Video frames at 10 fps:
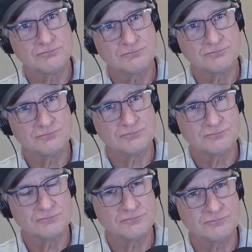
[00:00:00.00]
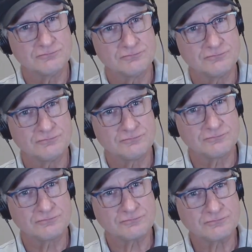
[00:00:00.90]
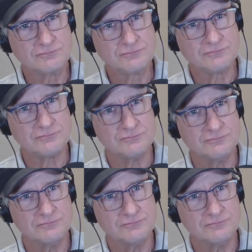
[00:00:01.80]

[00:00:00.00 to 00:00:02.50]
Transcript: (silent)